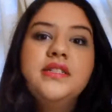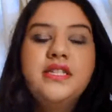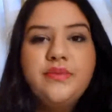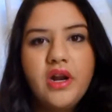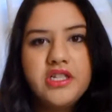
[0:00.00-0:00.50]
to
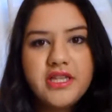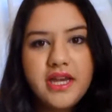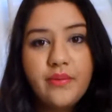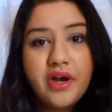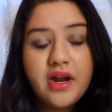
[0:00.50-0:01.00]
see what else,
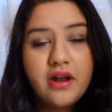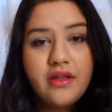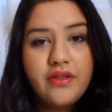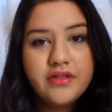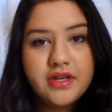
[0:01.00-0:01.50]
what kind of
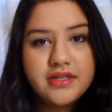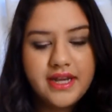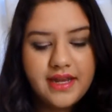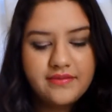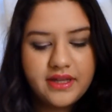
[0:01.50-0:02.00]
other songs they
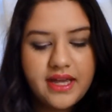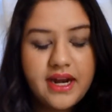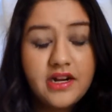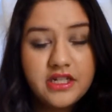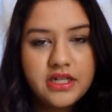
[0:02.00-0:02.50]
had, like that, and I
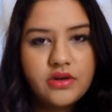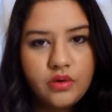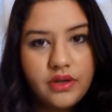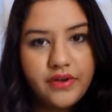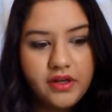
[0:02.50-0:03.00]
just, like,
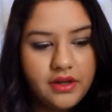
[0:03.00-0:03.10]
totally fell in